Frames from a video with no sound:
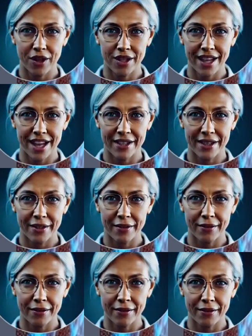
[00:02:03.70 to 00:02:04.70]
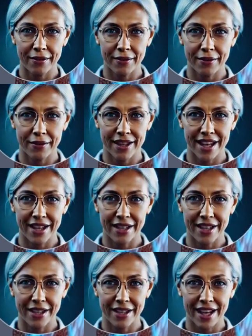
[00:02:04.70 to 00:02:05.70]
Results.
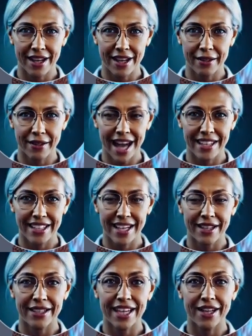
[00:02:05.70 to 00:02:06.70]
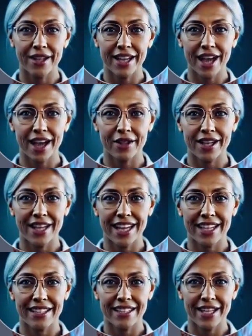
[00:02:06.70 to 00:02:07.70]
In this study, a dataset of
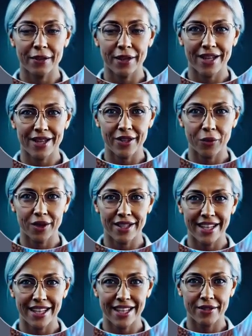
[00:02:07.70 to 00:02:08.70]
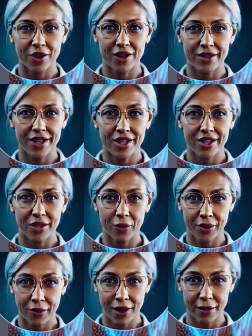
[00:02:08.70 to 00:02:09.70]
886 patients with 64 features
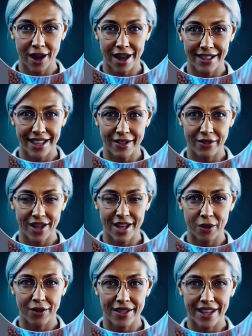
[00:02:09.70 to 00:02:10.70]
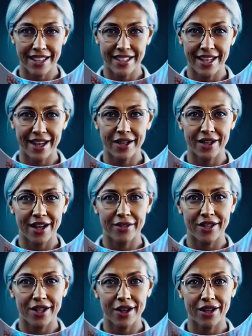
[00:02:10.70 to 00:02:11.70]
was pre-processed for use in a generative
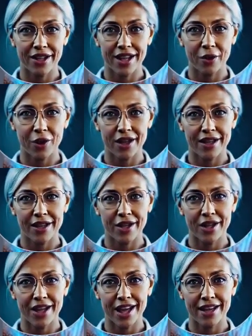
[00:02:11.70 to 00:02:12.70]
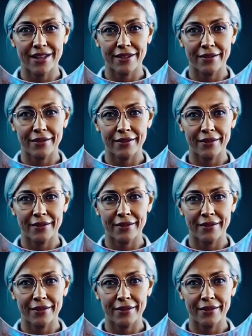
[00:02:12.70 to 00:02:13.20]
adversarial network, GAN.